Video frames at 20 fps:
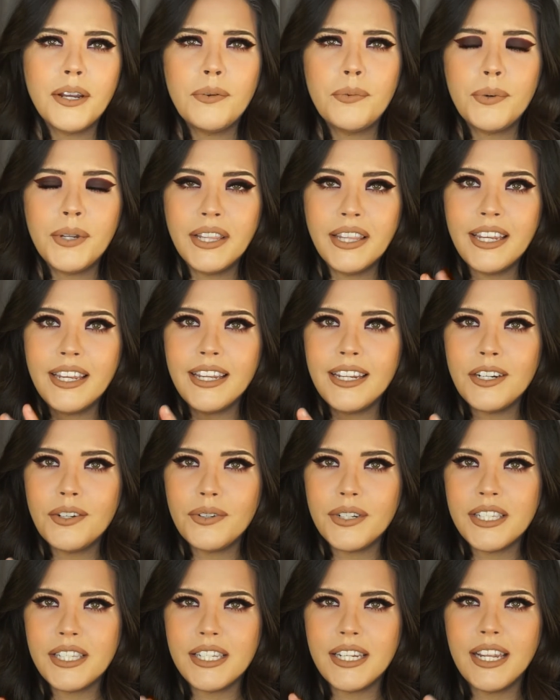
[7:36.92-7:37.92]
a really
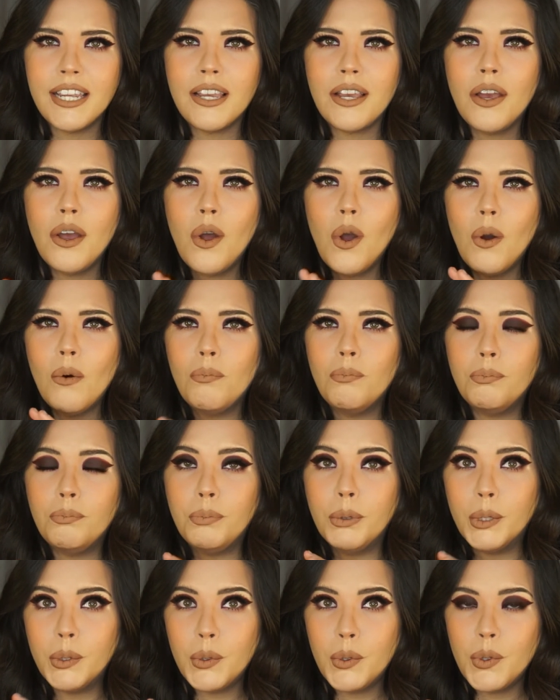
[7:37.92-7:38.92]
interesting
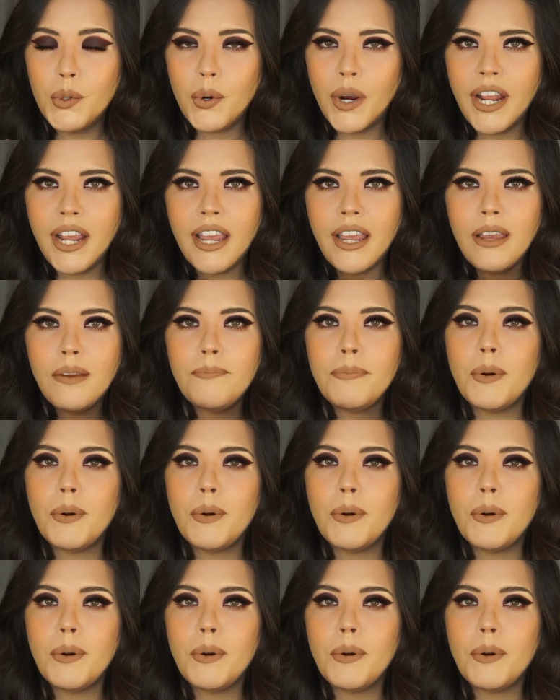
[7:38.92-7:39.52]
blue-gray,